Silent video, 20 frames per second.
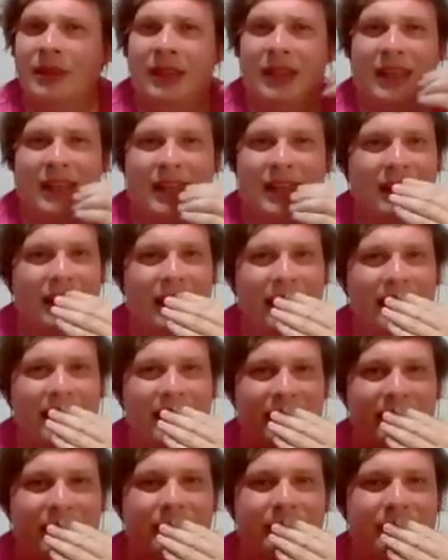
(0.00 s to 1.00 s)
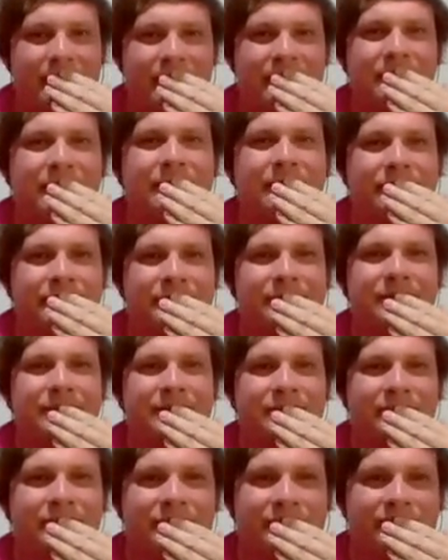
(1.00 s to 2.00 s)

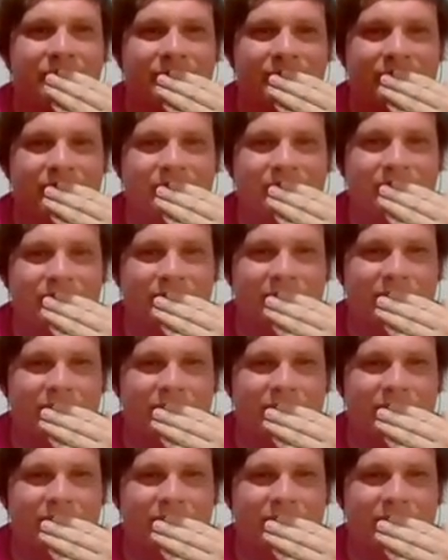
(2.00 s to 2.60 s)
This person isn't speaking.